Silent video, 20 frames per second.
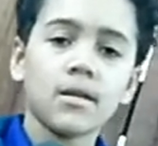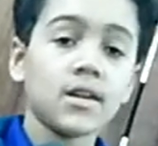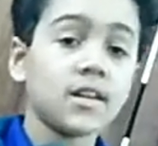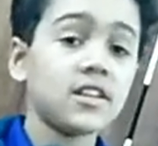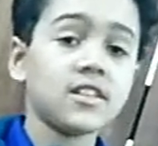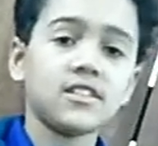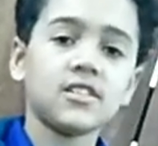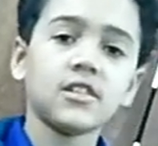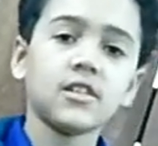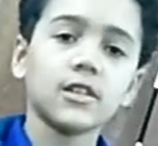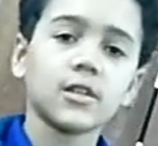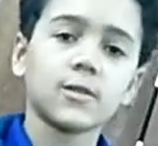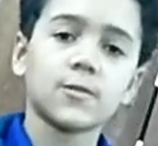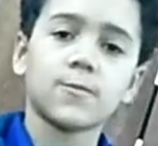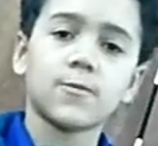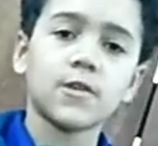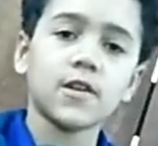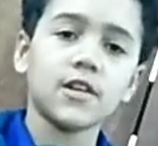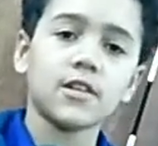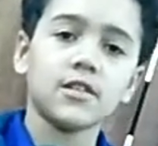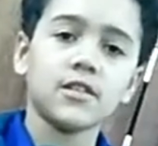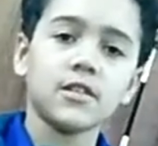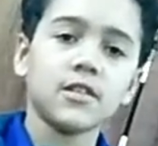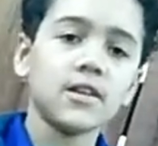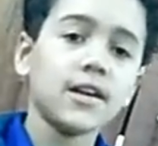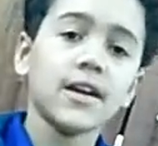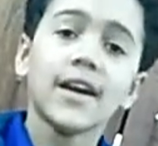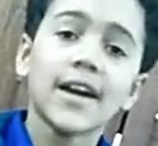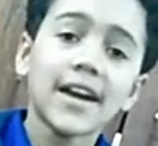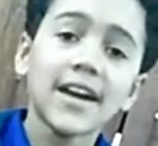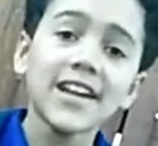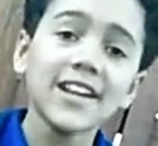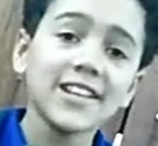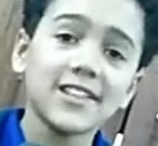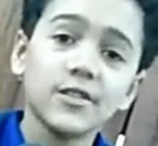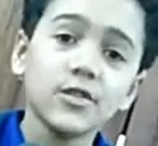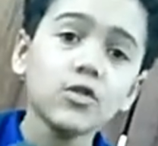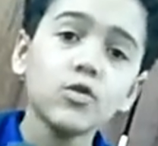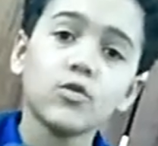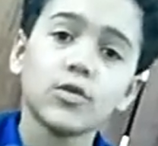and he's telling his friend,
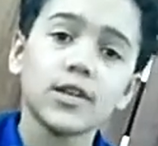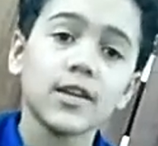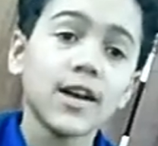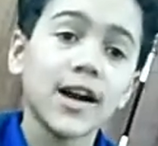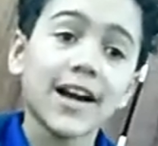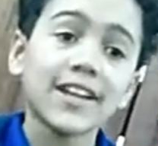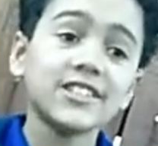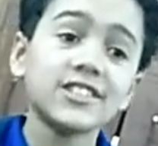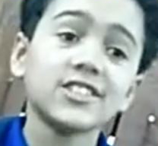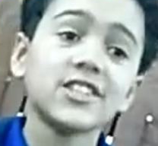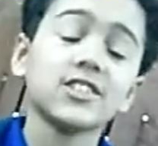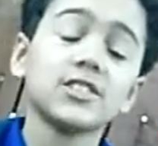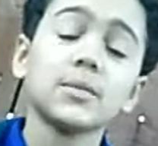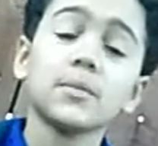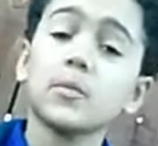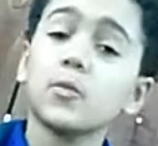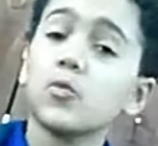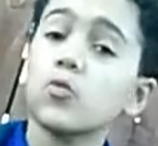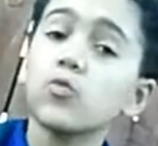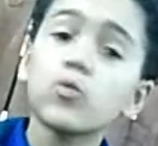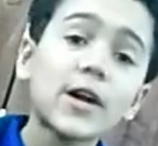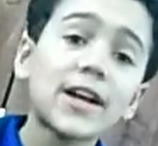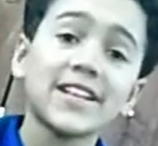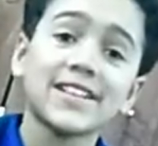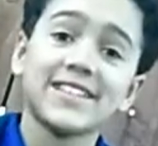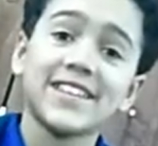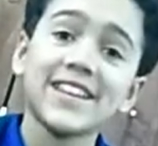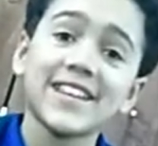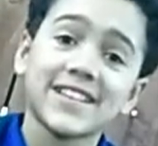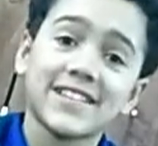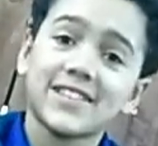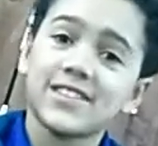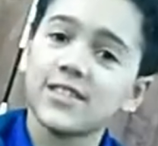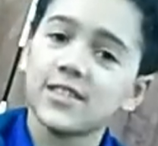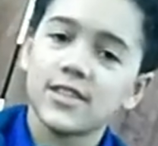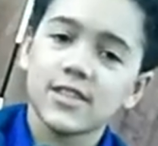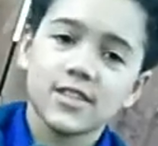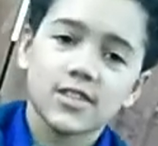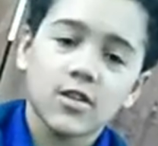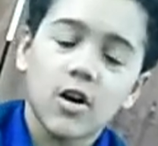"Hey dude, I just got some great tickets
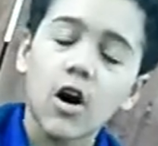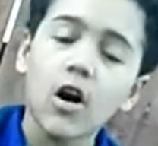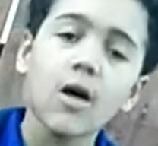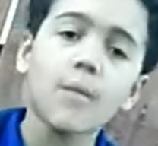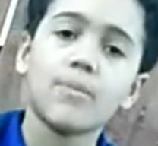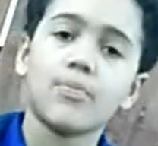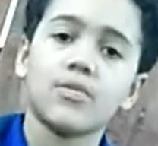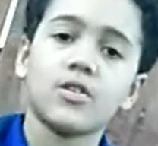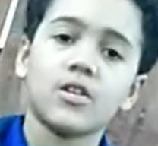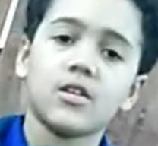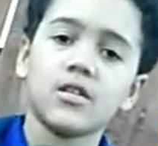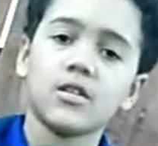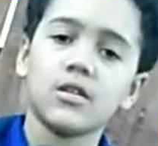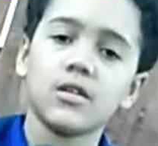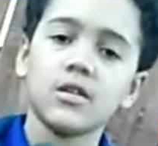to this opera."